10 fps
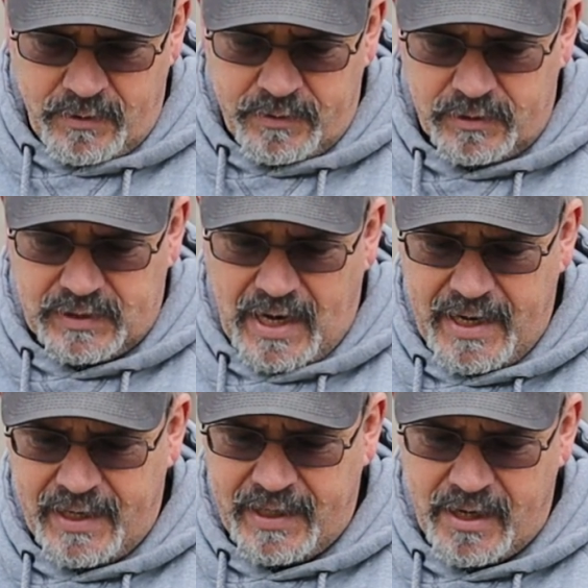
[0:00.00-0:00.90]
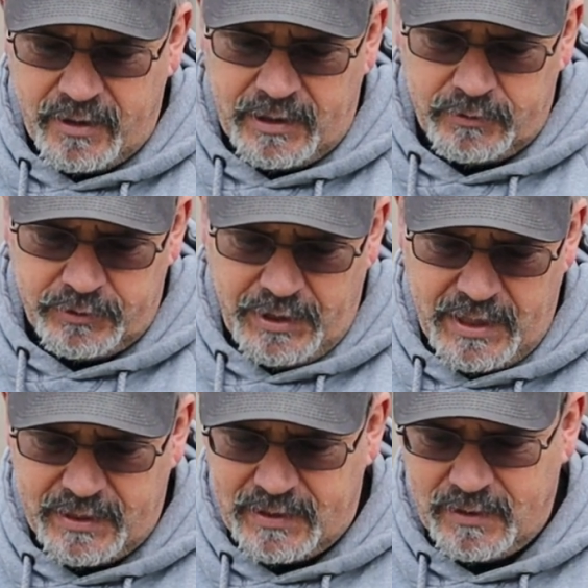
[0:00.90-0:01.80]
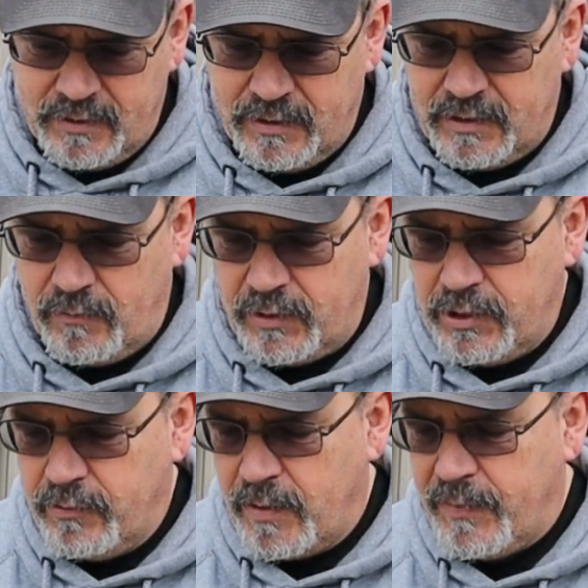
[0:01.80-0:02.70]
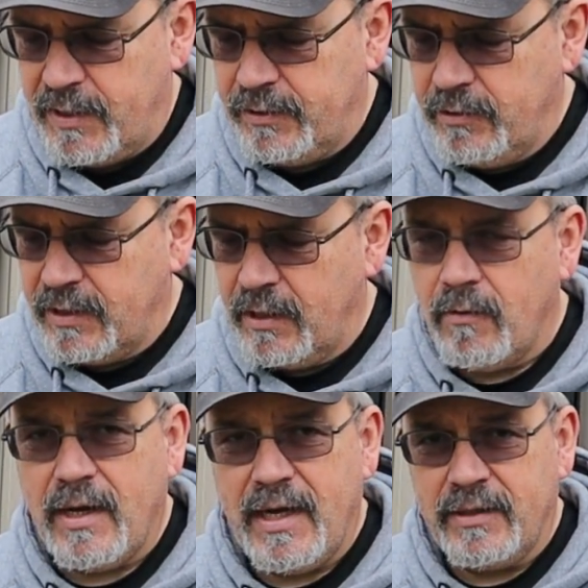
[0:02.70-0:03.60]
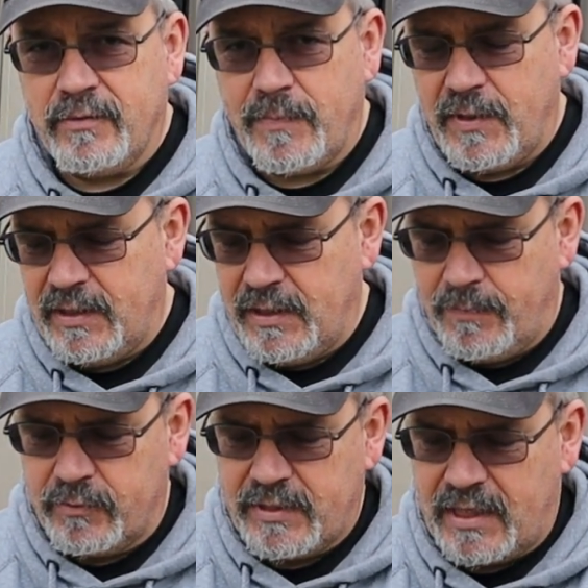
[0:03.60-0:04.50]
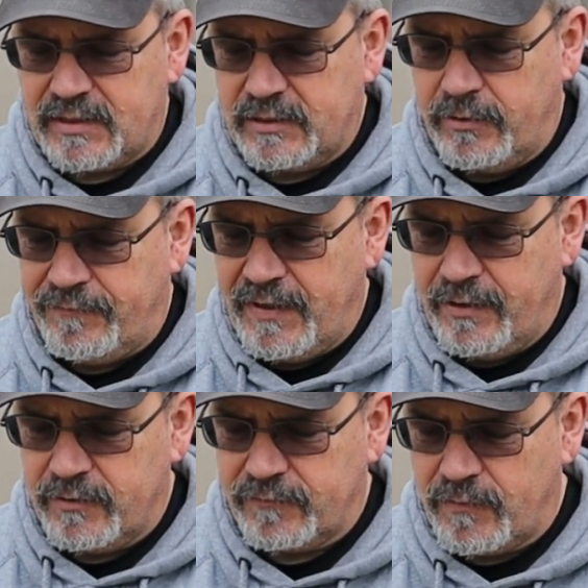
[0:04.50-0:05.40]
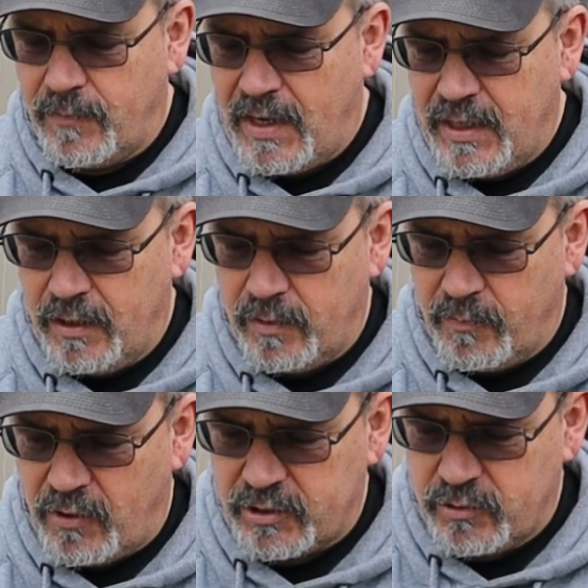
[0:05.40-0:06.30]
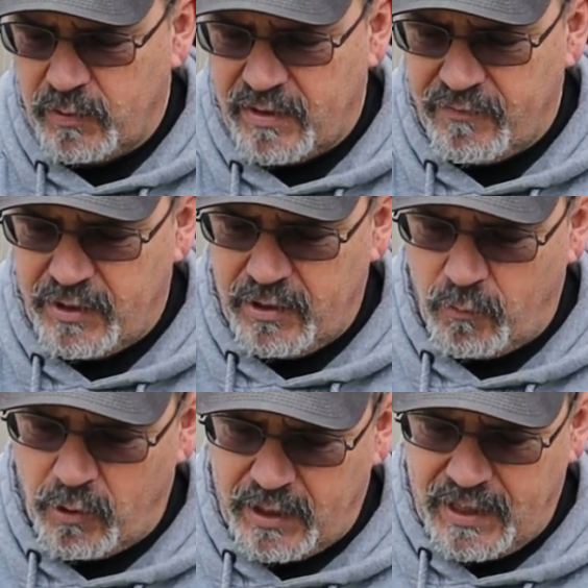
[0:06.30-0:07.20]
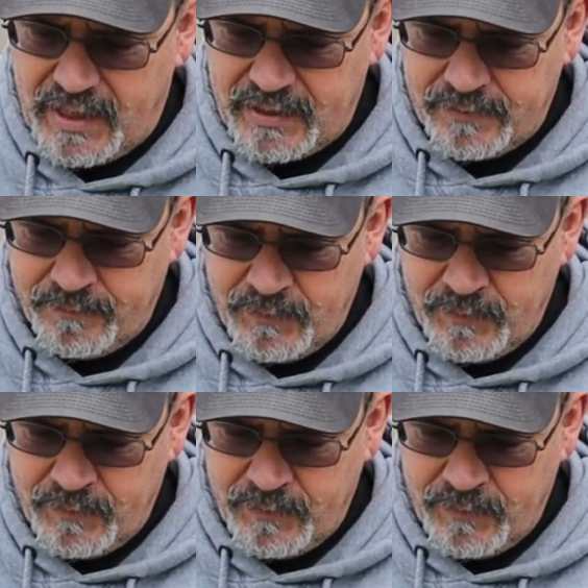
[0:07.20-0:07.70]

There's a hand guard underneath that when you grip it, you can go ahead and grip it and it protects your fingers from any of the brush or whatever that you're working on.